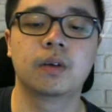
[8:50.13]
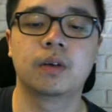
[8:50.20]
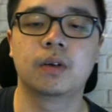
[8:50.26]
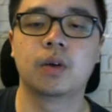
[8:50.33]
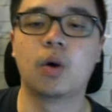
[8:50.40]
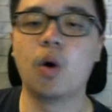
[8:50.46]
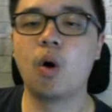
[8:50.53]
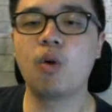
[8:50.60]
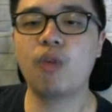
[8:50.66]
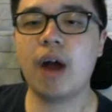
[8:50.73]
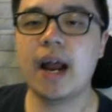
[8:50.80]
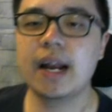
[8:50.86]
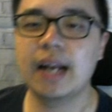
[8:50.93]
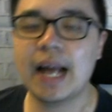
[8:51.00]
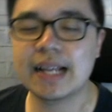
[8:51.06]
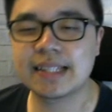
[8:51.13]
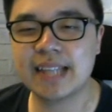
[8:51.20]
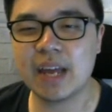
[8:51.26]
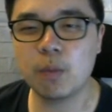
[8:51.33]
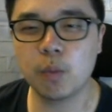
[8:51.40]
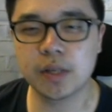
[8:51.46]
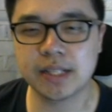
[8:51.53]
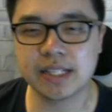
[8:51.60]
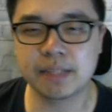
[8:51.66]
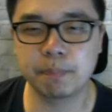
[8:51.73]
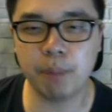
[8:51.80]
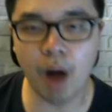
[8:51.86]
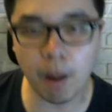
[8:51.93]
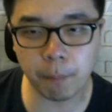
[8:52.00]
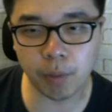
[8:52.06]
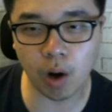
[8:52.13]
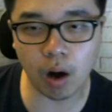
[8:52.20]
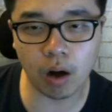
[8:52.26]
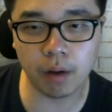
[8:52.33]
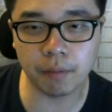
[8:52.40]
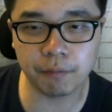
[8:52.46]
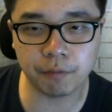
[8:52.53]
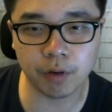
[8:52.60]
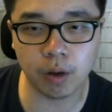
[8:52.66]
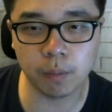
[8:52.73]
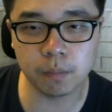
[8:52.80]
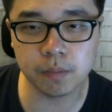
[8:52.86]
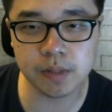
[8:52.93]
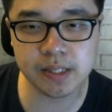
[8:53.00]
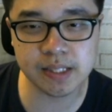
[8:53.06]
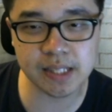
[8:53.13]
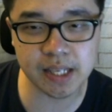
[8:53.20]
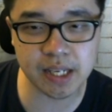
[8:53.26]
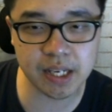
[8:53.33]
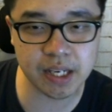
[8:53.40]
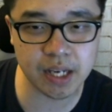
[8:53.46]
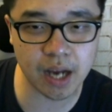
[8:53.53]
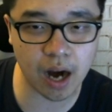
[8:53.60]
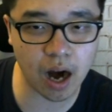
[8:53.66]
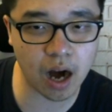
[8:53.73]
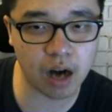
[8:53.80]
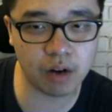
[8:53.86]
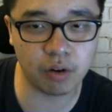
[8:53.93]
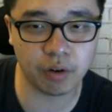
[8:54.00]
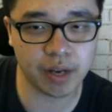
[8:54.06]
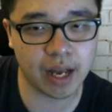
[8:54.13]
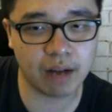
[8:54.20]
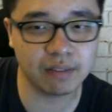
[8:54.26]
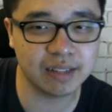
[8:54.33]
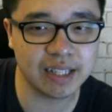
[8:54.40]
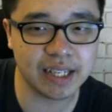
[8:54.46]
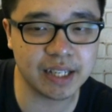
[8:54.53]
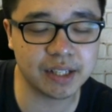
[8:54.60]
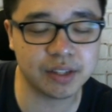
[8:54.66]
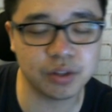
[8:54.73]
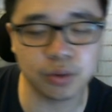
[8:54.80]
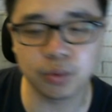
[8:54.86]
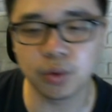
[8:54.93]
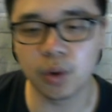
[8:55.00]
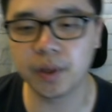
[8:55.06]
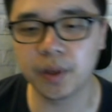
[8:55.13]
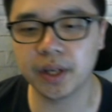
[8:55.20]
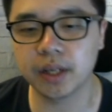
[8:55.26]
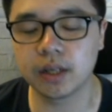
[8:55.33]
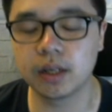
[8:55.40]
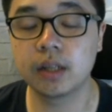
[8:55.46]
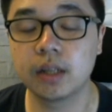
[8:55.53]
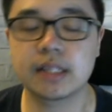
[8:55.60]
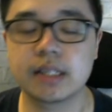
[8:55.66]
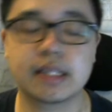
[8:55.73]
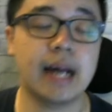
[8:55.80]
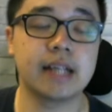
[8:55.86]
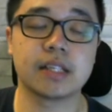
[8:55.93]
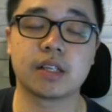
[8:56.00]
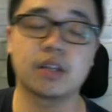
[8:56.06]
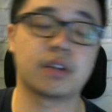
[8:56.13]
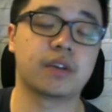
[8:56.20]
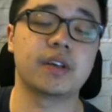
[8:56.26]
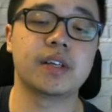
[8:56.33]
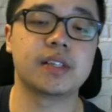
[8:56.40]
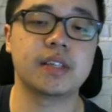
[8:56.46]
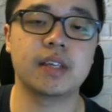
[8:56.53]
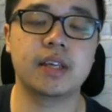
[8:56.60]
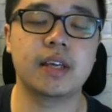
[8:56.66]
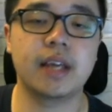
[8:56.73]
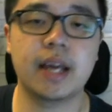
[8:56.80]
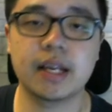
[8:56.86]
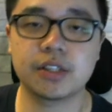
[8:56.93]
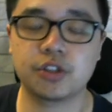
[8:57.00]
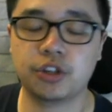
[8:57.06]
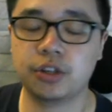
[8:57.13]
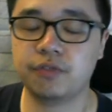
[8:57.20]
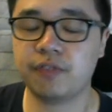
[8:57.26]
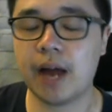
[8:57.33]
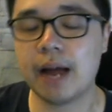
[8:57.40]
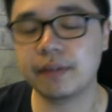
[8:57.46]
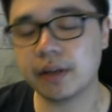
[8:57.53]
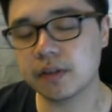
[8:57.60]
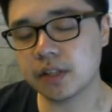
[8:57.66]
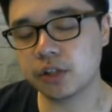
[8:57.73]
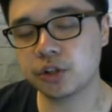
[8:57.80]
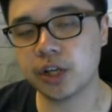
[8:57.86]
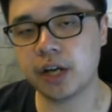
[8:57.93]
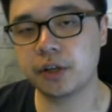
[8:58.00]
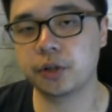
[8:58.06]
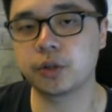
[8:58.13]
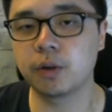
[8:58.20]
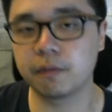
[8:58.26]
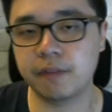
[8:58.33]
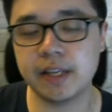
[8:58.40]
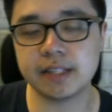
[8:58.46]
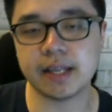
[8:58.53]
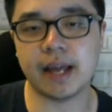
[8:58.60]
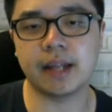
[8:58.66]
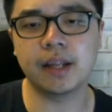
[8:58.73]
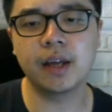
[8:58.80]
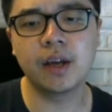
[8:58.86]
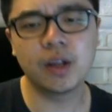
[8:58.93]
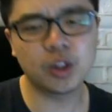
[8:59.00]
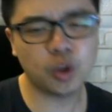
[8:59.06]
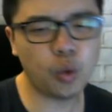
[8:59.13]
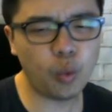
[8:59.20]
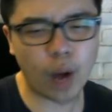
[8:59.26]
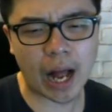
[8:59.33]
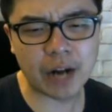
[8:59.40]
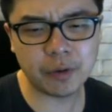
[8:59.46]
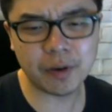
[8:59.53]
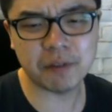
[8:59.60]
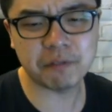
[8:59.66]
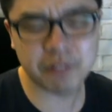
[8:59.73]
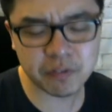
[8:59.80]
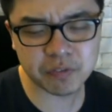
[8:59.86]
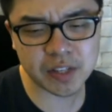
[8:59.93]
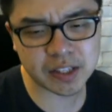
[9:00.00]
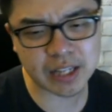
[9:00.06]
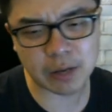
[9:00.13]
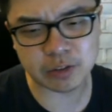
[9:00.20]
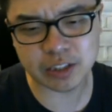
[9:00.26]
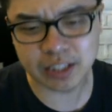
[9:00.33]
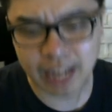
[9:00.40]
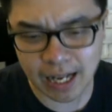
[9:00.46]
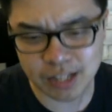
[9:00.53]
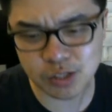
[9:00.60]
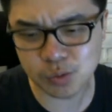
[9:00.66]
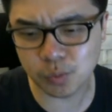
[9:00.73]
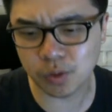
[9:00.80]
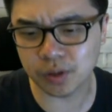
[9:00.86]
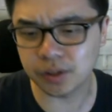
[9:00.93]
Alright, last game versus Popcorn from CR Royale League 2 over here. This guy is crazy. He has 5,300 trophies and 250,000 cards won.